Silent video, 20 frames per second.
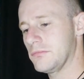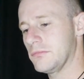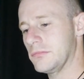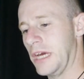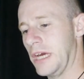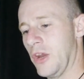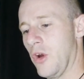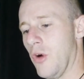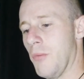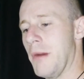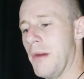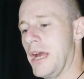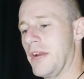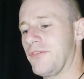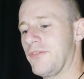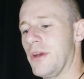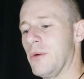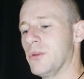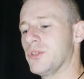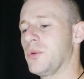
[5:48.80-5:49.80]
It don't matter if
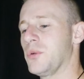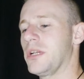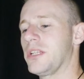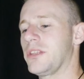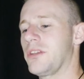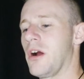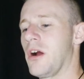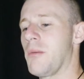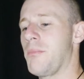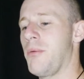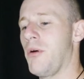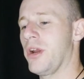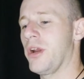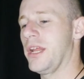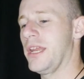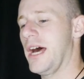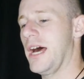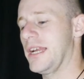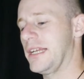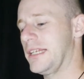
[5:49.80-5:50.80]
they was with a third party or
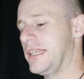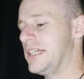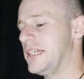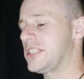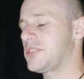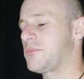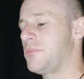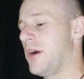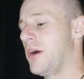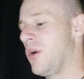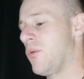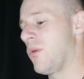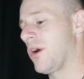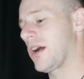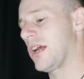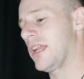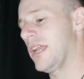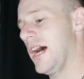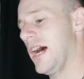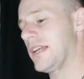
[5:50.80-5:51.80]
not, or did spell work
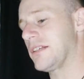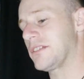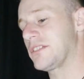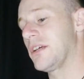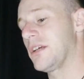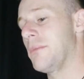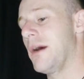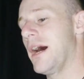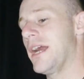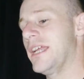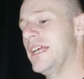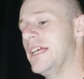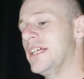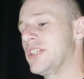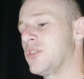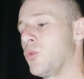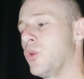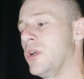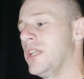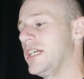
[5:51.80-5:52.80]
or not. If somebody is
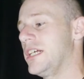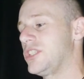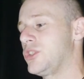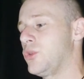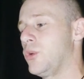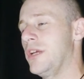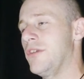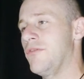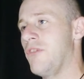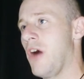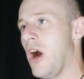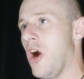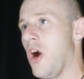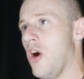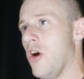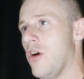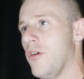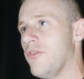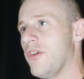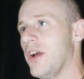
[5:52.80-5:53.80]
willing to
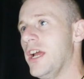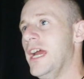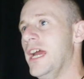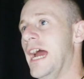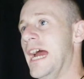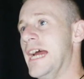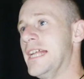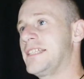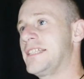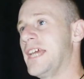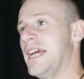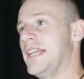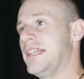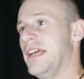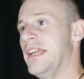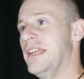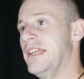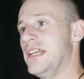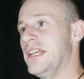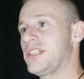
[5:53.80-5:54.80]
evolve and take the
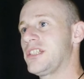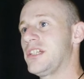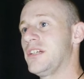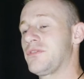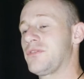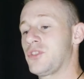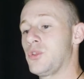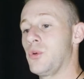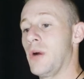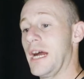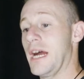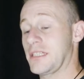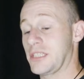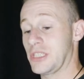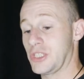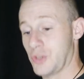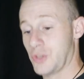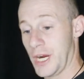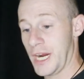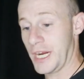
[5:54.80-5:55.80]
initiative to actually
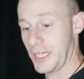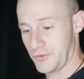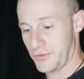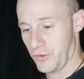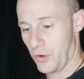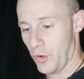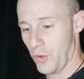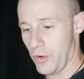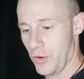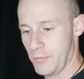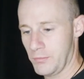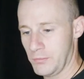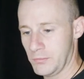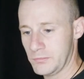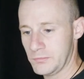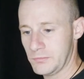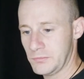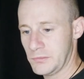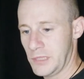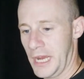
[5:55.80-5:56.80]
transform
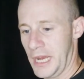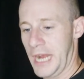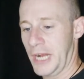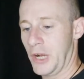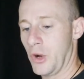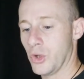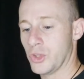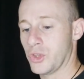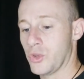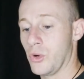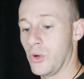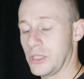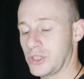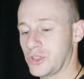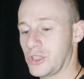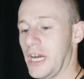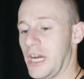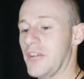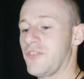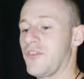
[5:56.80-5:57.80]
and go through a
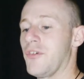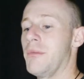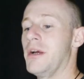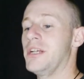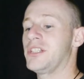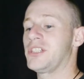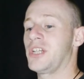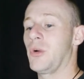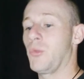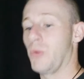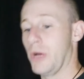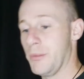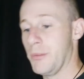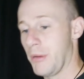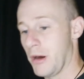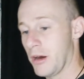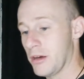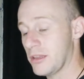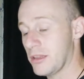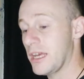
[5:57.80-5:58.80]
transformation and
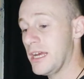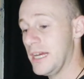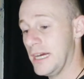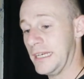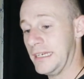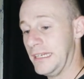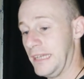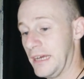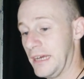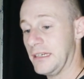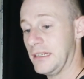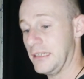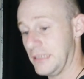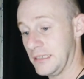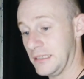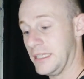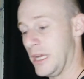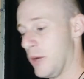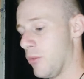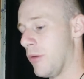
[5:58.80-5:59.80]
rebirth,
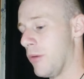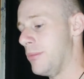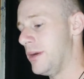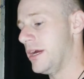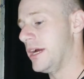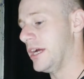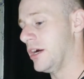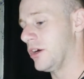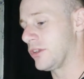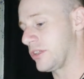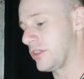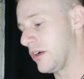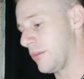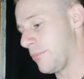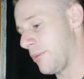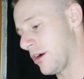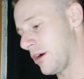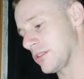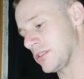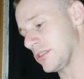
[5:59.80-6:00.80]
that they will be a healthier
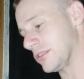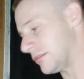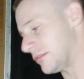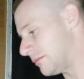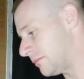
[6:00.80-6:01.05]
person.